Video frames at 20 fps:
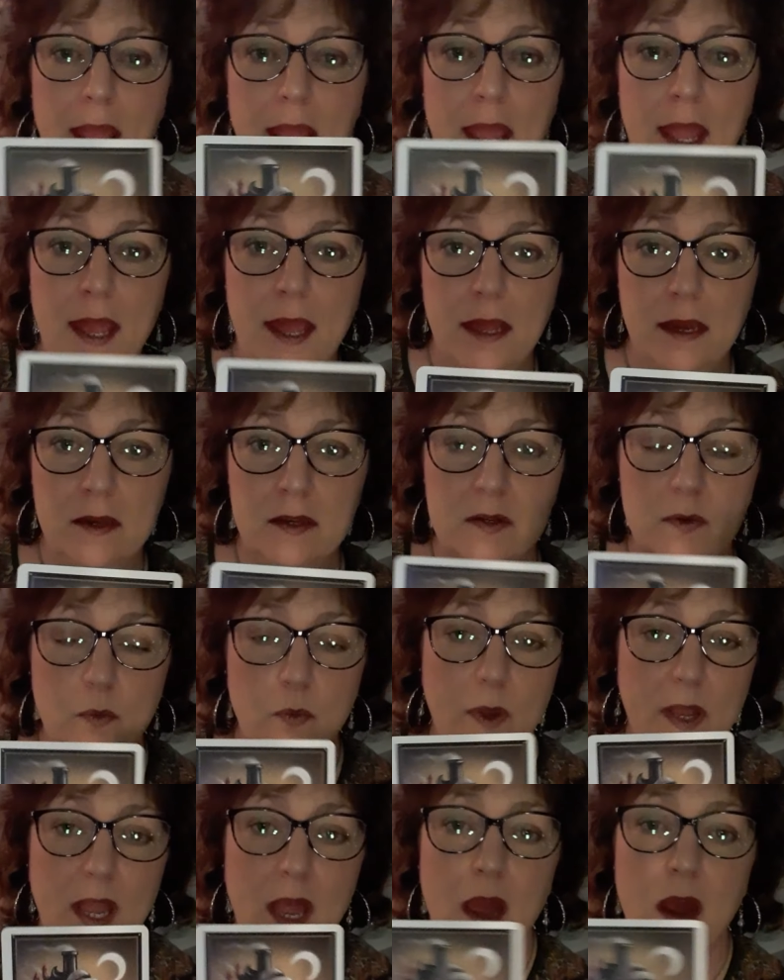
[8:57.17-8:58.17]
And
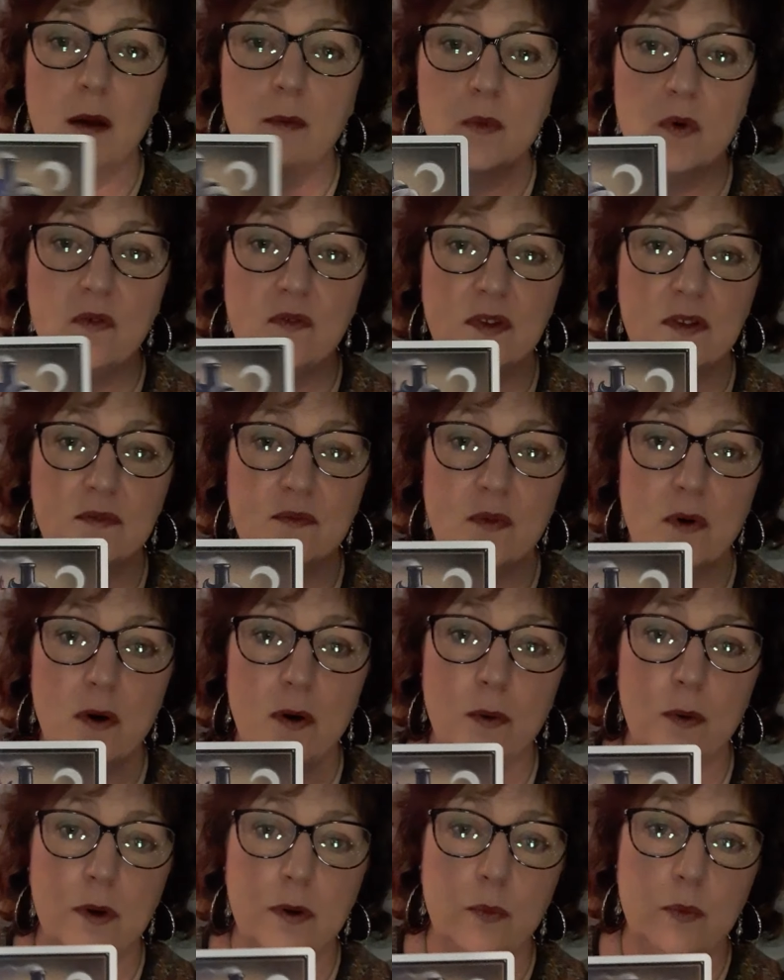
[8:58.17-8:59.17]
we are moving
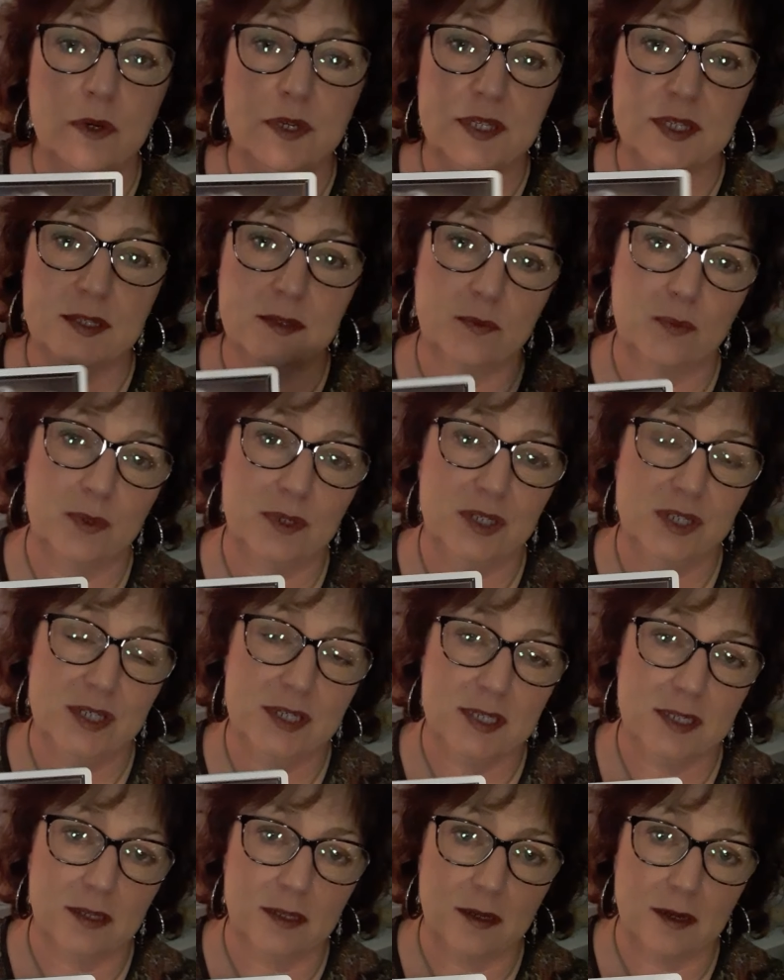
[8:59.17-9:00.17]
forward. We're, we're
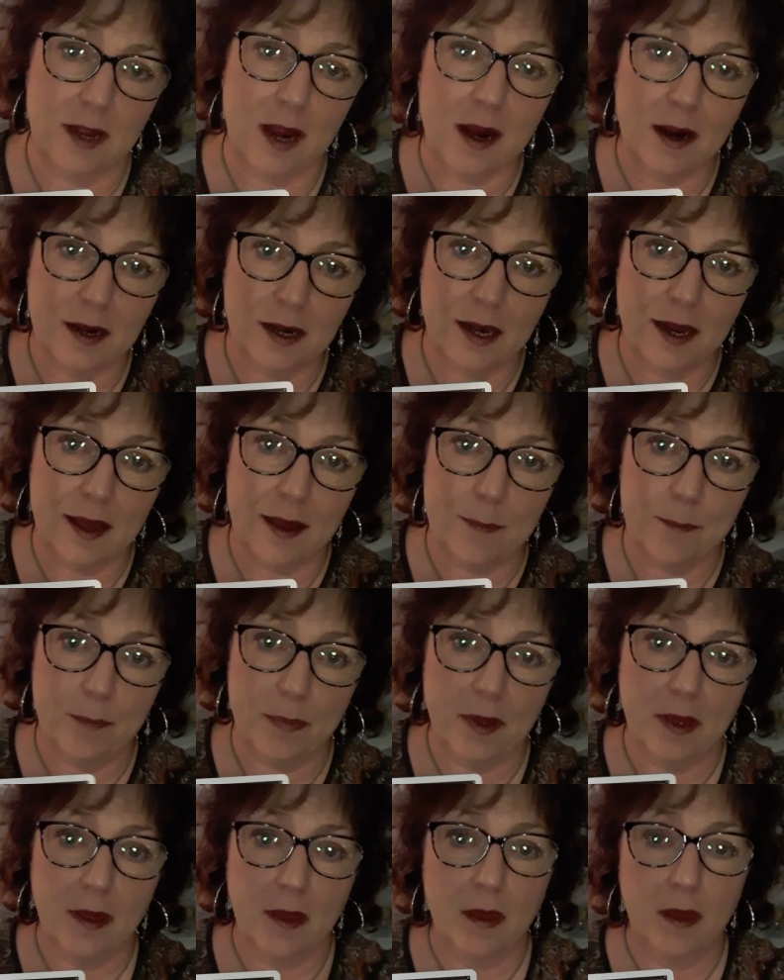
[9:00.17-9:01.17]
just a little guarded up.
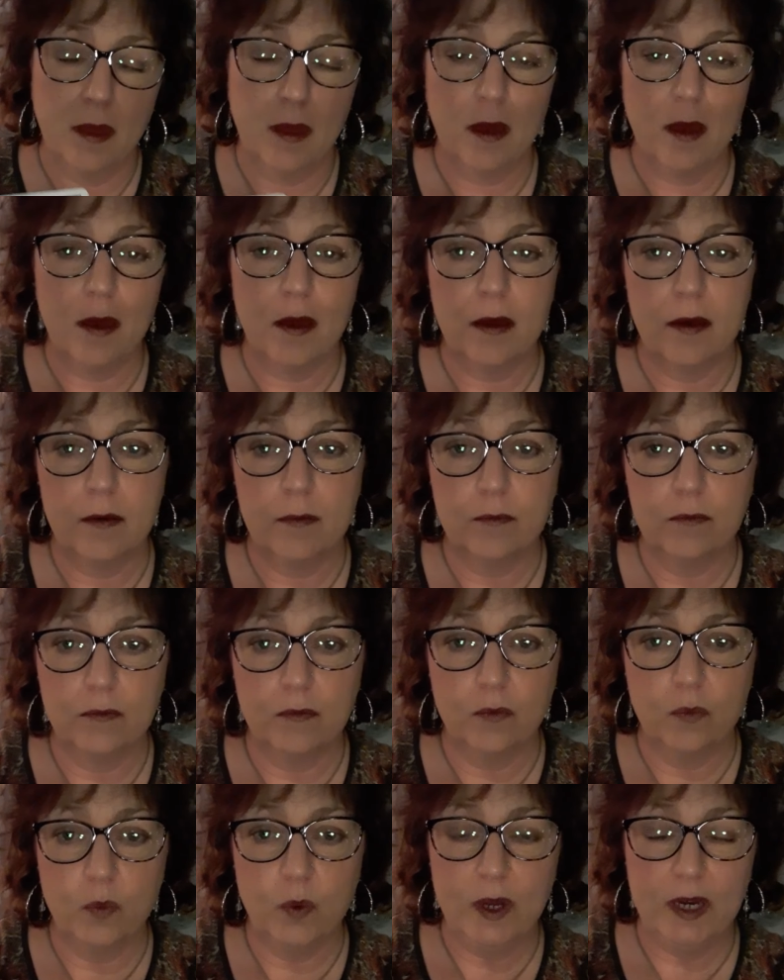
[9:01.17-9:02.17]
Um,
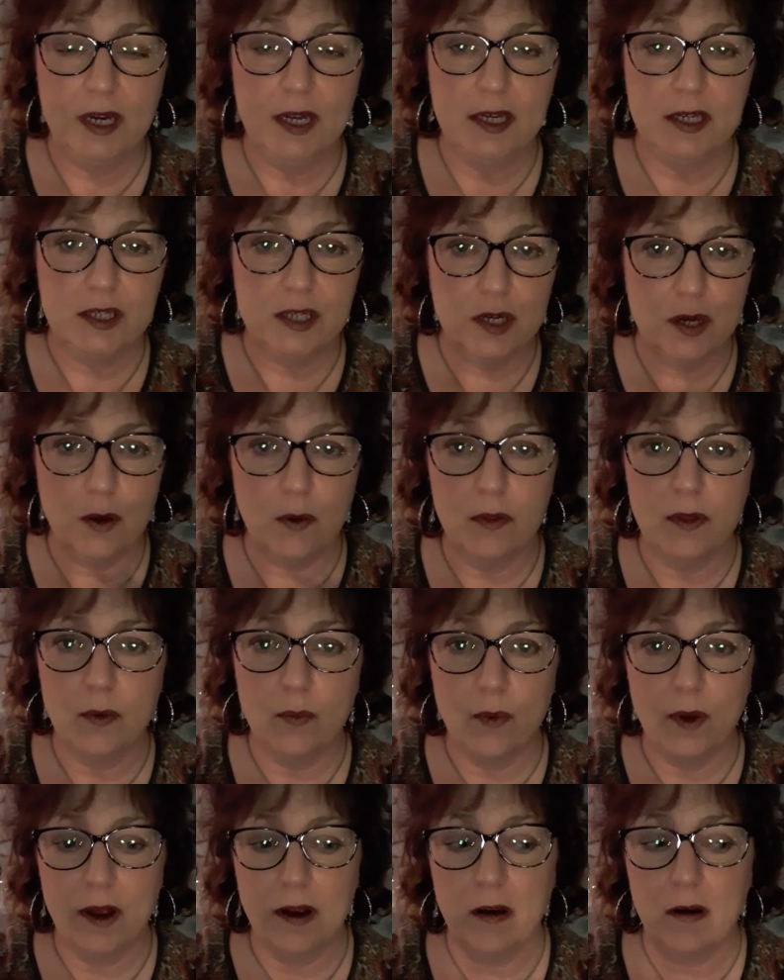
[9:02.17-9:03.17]
we need to know that
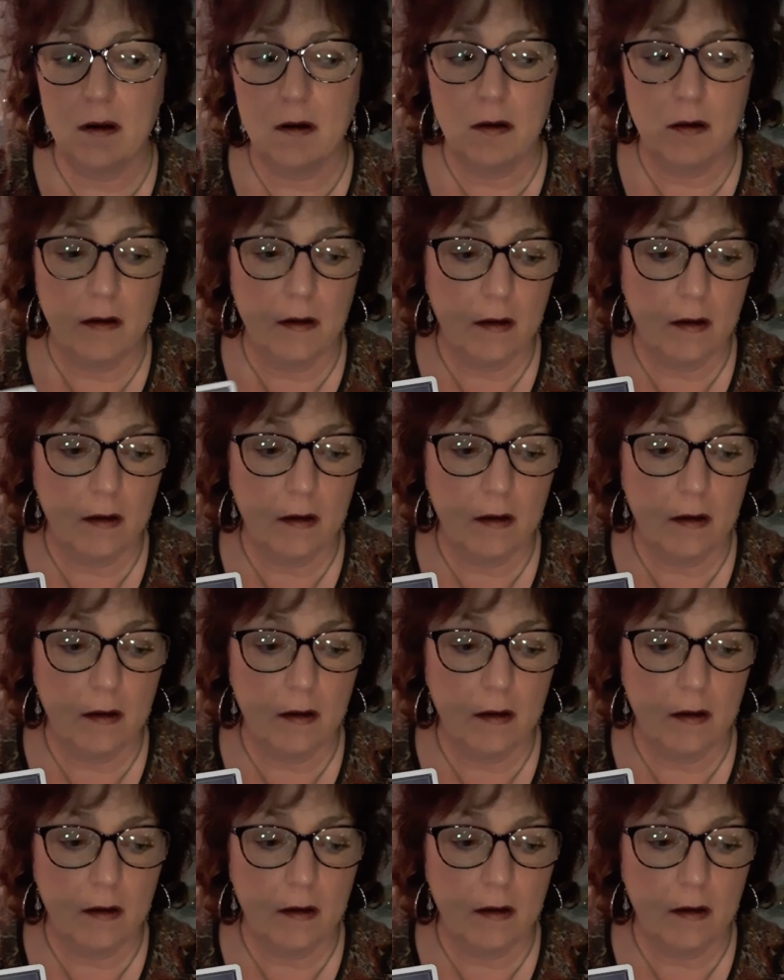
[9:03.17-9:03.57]
we're,